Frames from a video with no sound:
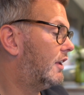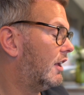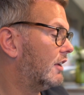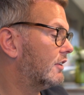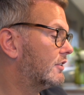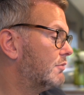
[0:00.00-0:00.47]

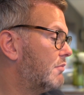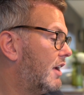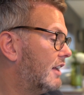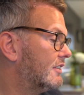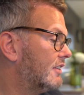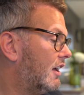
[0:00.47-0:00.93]
customer
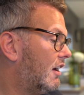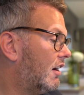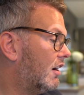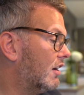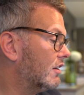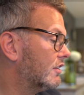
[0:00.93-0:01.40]
has
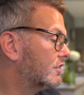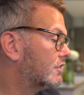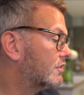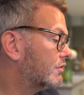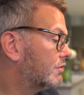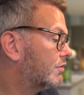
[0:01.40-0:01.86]

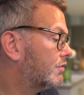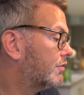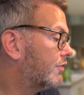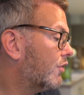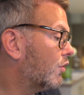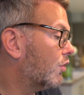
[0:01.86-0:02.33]
asked
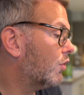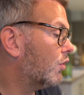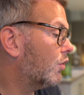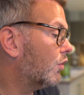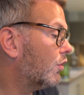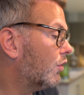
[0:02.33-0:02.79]

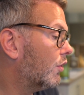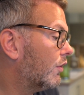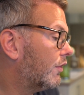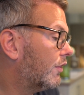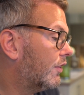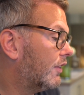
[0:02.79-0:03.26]

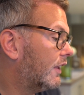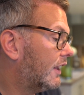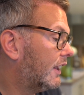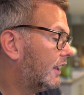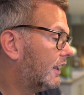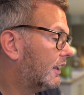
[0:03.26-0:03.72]
for
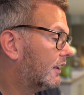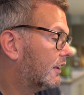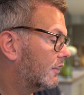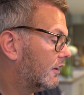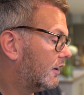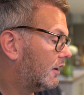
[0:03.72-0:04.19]
the
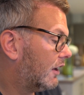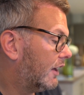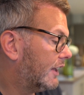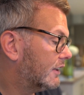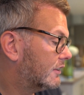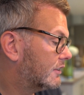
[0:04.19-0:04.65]

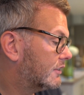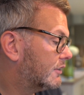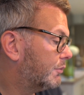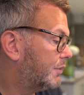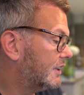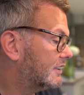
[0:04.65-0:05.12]
lights
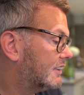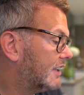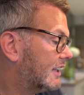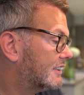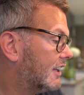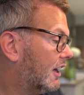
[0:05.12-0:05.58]
to be
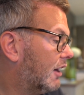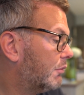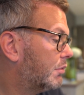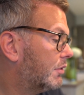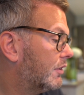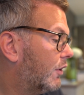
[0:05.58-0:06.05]
set
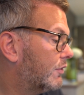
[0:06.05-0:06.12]
up.